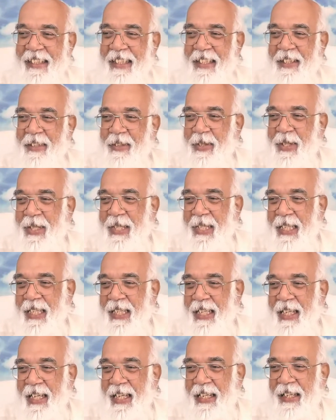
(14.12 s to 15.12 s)
you see
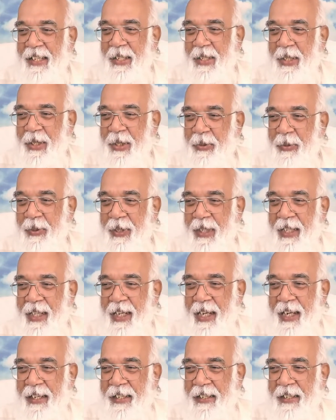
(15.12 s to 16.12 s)
that we are
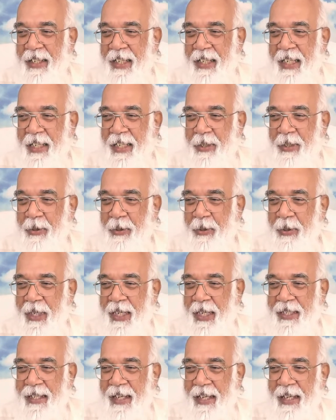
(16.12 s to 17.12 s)
entering into,
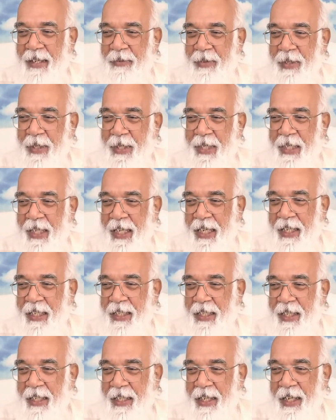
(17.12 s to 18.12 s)
as I was saying,
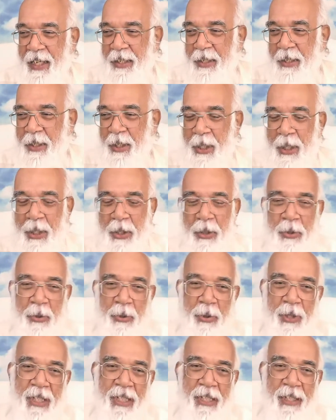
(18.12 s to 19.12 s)
that entering into
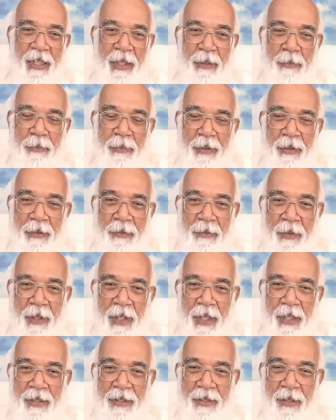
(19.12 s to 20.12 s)
a deeper
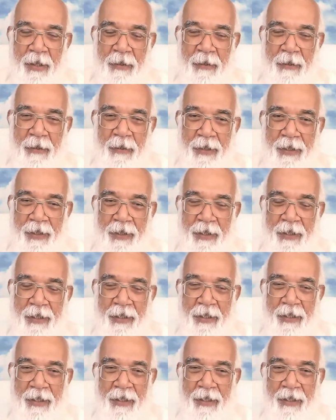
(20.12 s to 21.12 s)
phase of the
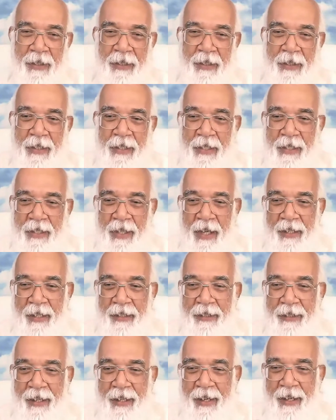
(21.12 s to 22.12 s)

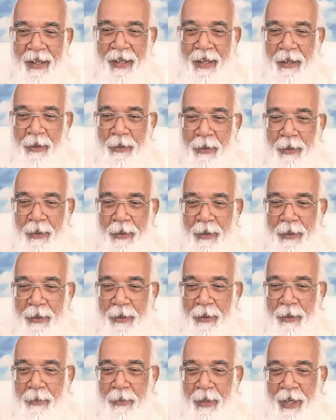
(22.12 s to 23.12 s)
sadhana or
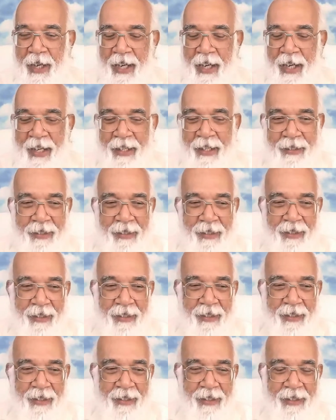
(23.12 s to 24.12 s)
the
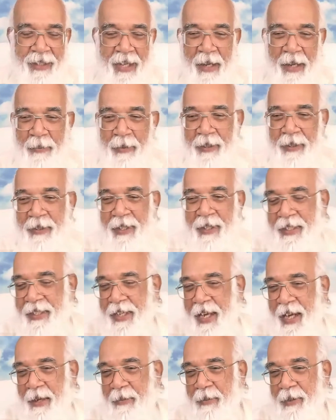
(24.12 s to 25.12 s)
practice. Sam,
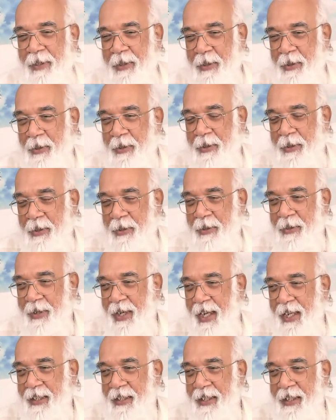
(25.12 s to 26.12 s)
Sam has also
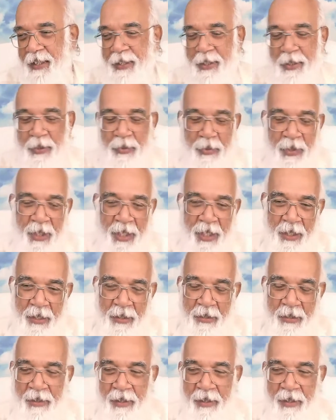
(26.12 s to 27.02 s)
joined. That is very good.